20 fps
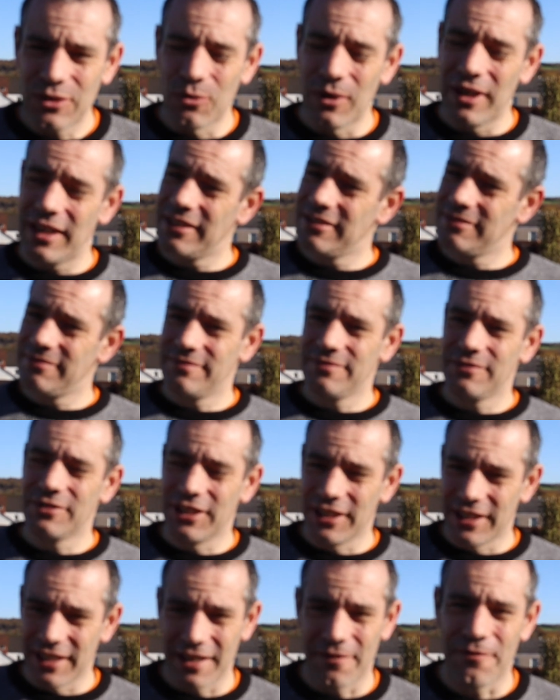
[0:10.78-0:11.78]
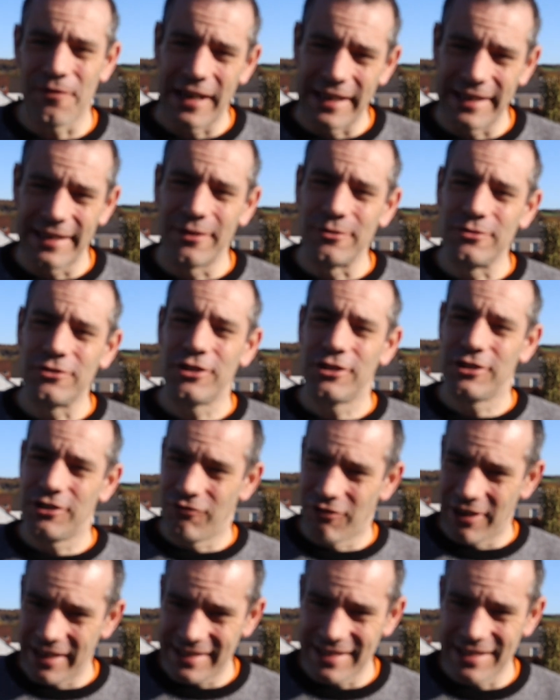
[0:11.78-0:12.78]
Well, you're gonna find out
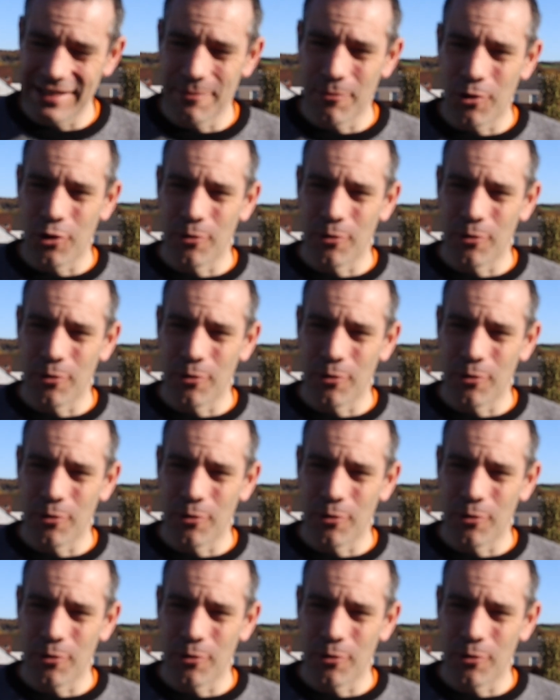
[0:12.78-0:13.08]
right in a